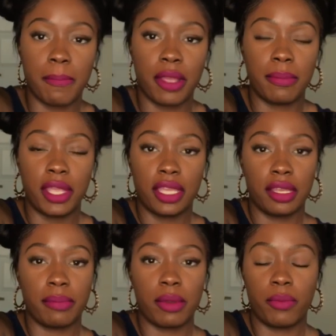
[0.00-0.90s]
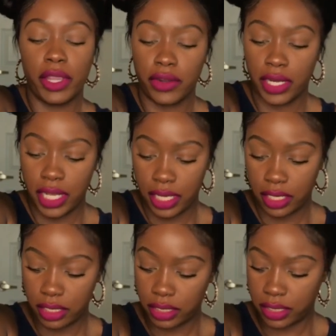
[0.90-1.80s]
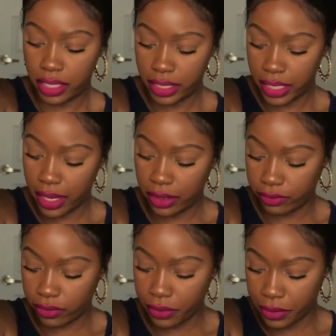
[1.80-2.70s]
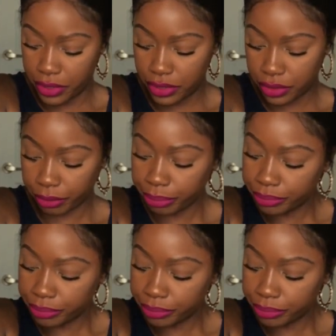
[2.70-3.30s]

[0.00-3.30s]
my makeup. I'm wearing it today, of course.